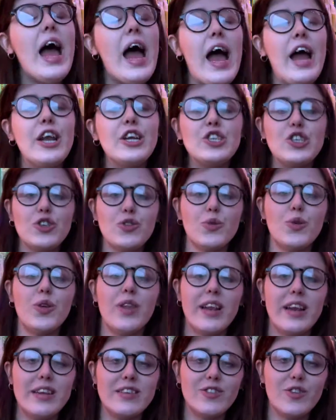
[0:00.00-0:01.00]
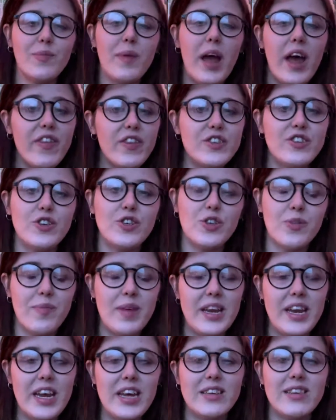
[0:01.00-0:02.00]
And as usual, all the links to my other social
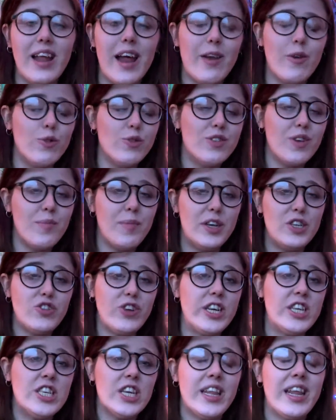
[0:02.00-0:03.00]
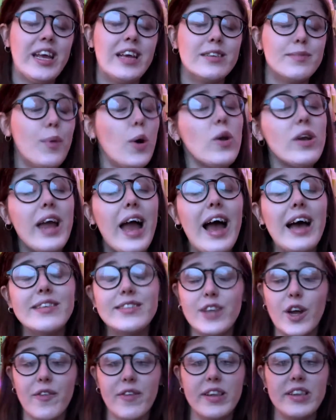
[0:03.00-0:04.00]
medias and also my Stranger Things
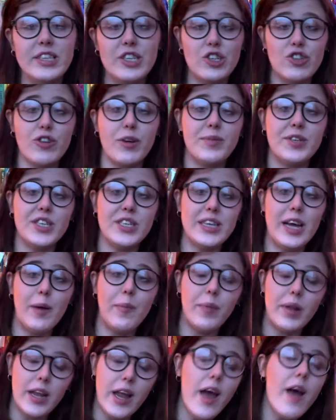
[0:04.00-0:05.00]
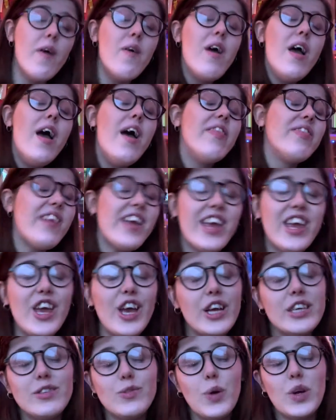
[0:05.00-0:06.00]
podcast are in the description down below. Thank you
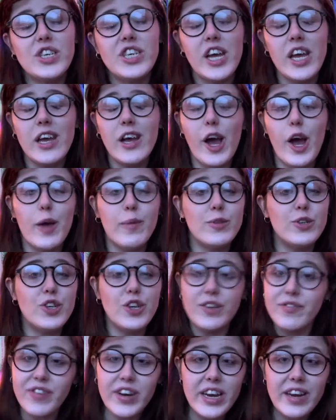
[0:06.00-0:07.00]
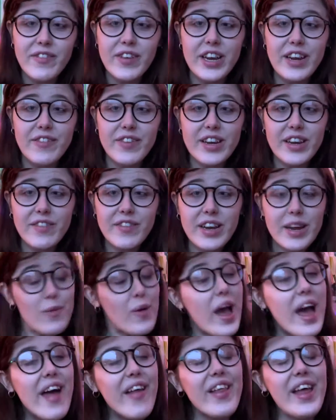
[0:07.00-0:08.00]
guys for watching. I hope you're doing really, really, really, really
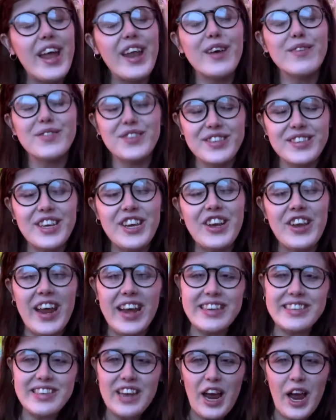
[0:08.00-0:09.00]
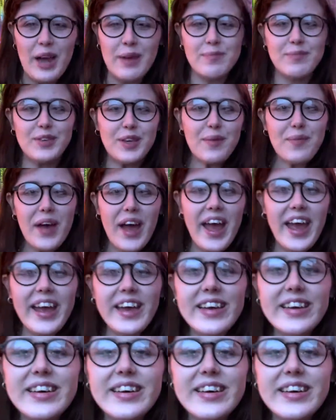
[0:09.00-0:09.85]
well, and I will see you next time. Goodbye.